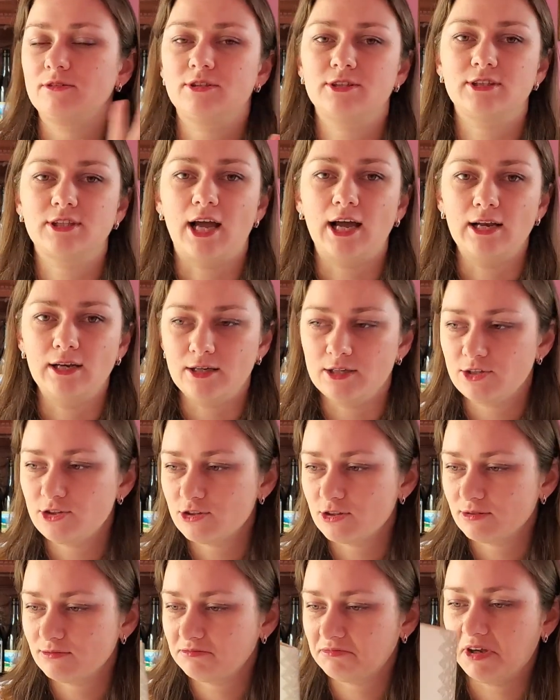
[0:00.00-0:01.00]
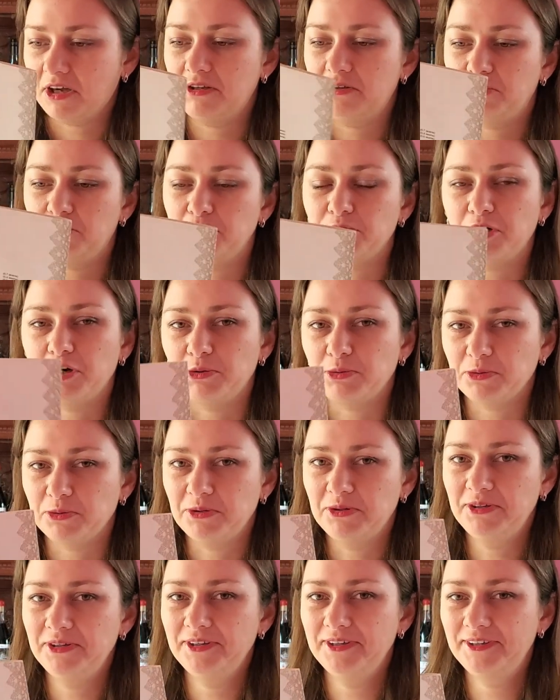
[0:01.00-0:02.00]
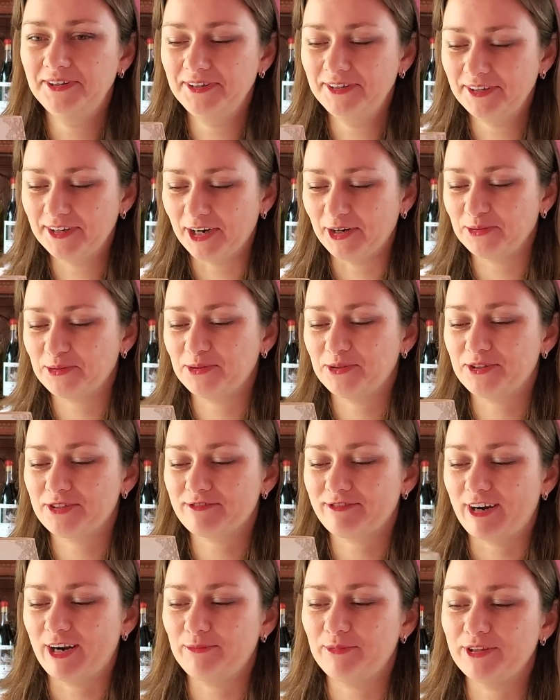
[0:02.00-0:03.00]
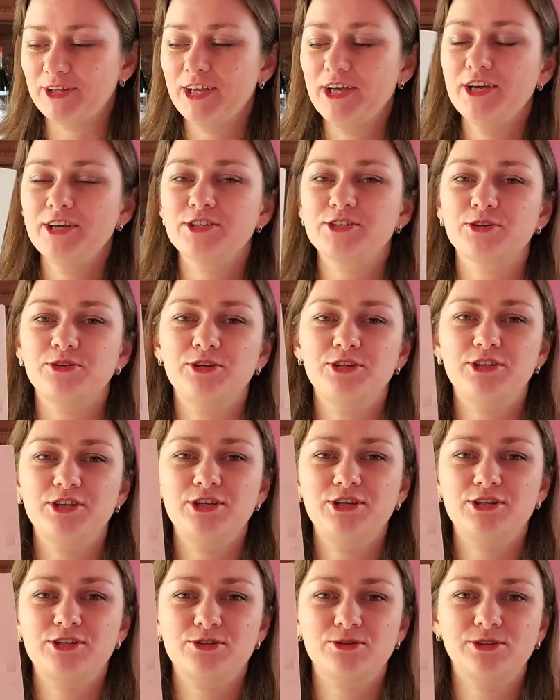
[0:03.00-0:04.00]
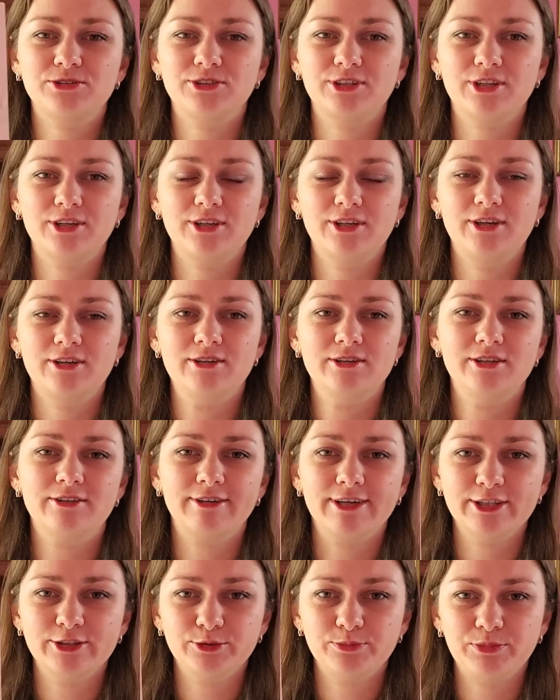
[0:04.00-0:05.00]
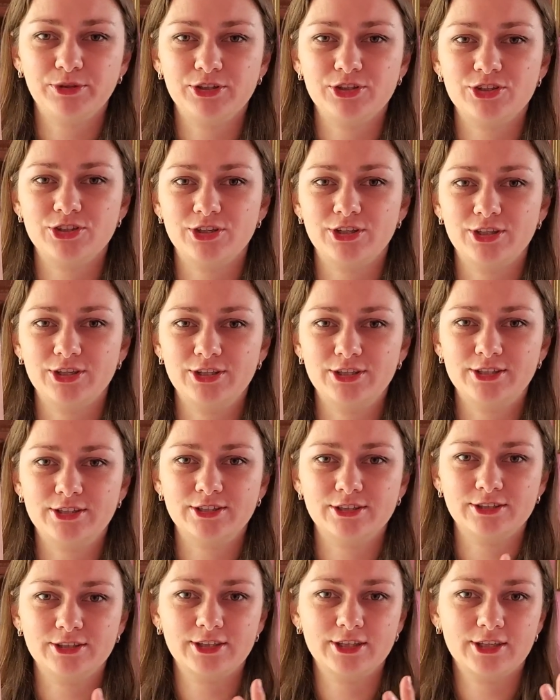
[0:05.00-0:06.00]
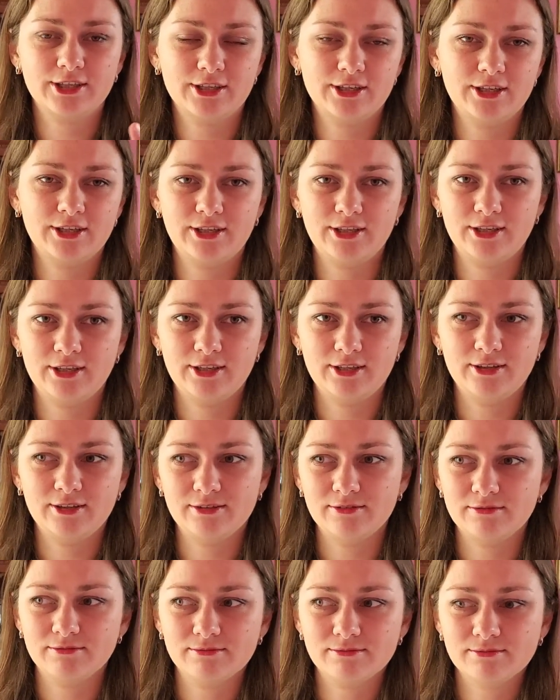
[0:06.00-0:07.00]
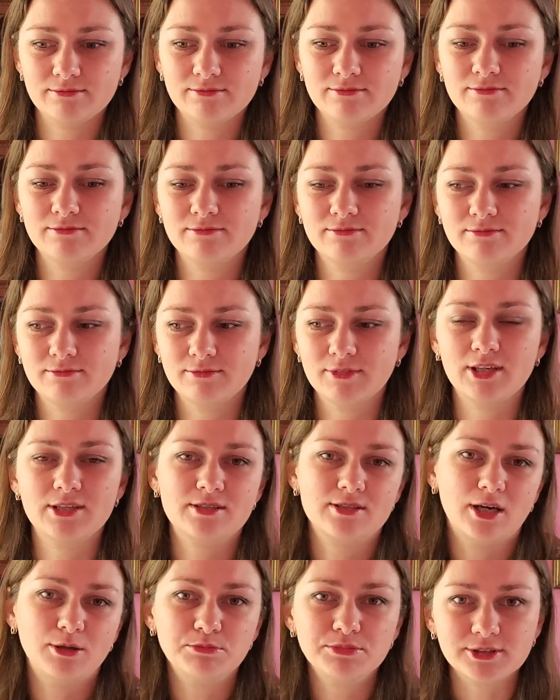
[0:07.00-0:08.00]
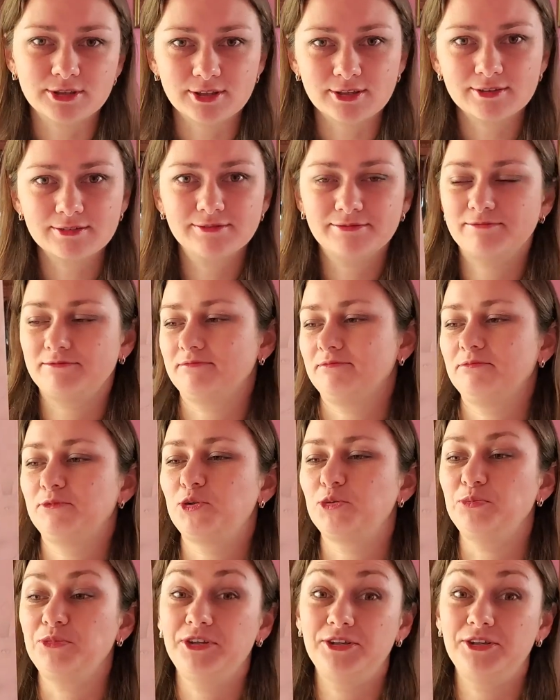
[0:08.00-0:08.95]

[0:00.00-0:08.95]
stylish. I don't know how how to describe it. So it's not like a real picture. It's like a sampler. To